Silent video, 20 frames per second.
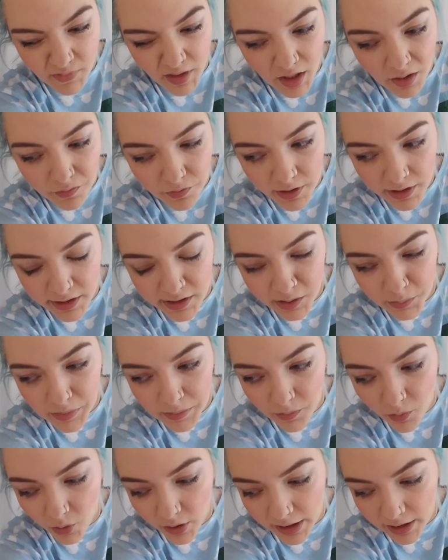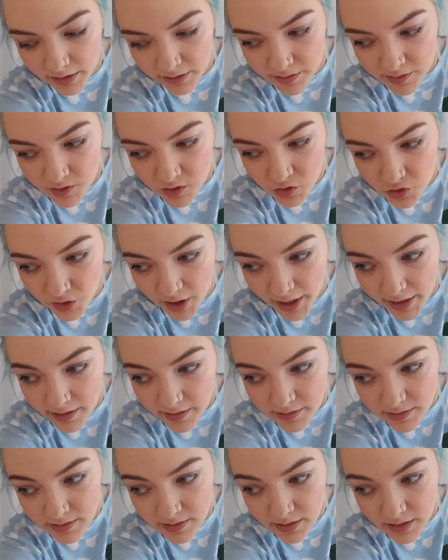feel a little bit more ill and
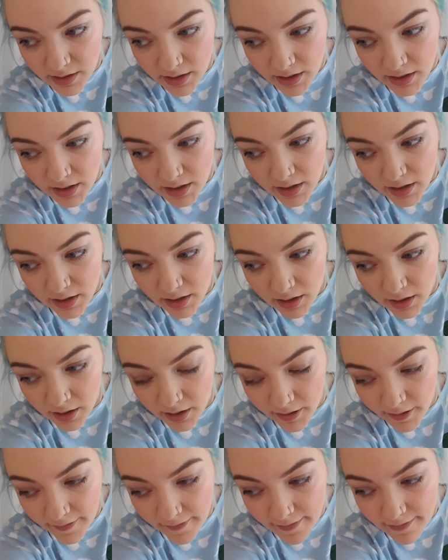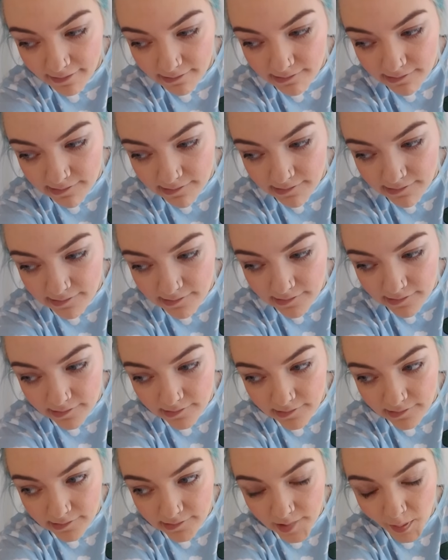stressed. I
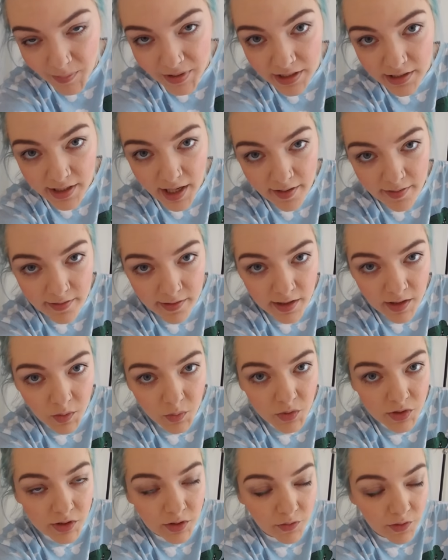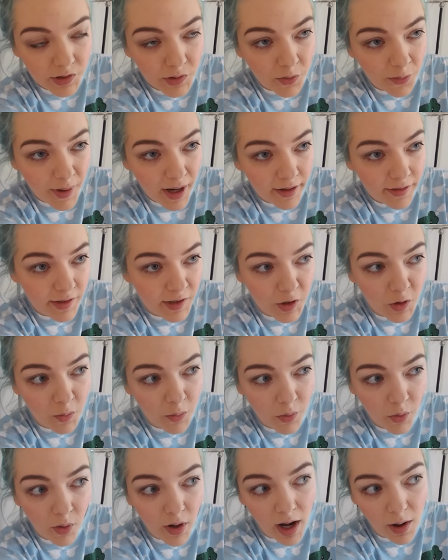mean, yesterday was lovely with Matthew,
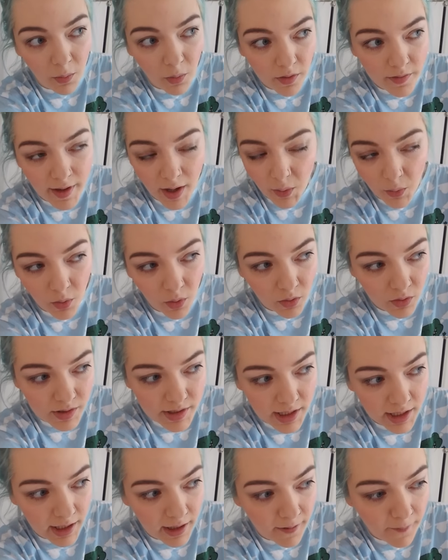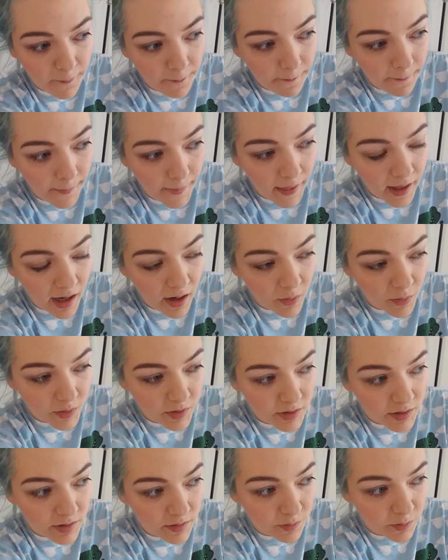but I was out all day. I
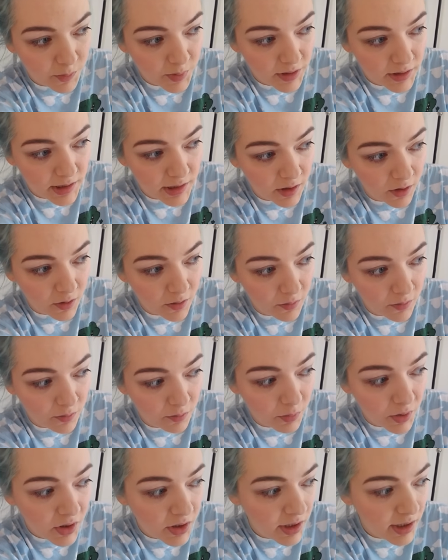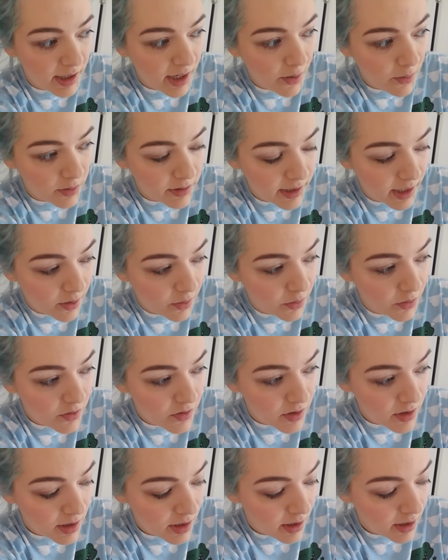was busy on Monday. I was
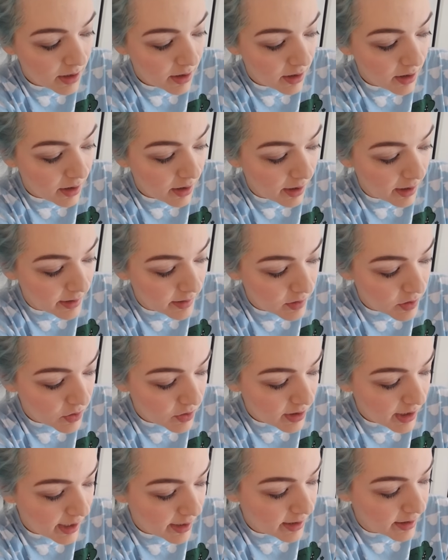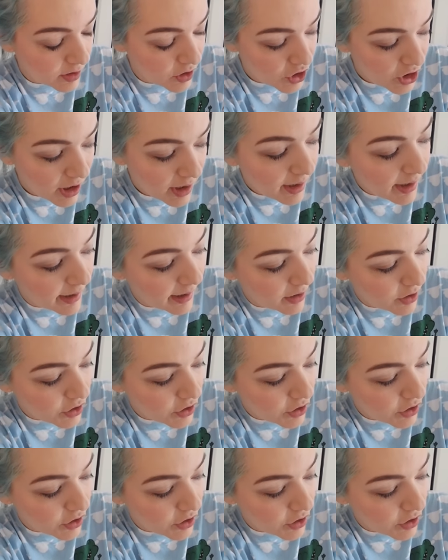out. And Sunday I didn't chill like I